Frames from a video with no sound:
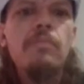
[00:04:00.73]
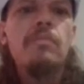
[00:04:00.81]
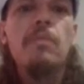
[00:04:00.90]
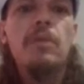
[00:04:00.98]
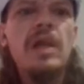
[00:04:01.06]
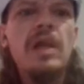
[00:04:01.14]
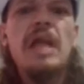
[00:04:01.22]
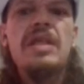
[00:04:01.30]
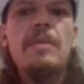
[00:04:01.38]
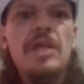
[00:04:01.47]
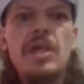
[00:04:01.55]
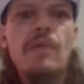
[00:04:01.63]
Greek got on
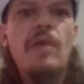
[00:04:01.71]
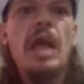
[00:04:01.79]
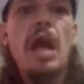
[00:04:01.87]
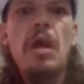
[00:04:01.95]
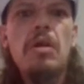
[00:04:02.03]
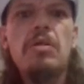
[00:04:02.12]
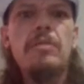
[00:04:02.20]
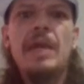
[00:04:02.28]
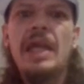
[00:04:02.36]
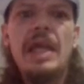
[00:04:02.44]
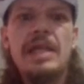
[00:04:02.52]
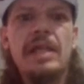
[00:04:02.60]
myself like I earned them. I
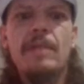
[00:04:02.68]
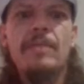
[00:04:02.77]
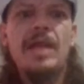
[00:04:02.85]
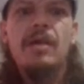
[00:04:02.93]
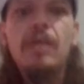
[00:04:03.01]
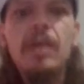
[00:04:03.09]
can't take them down.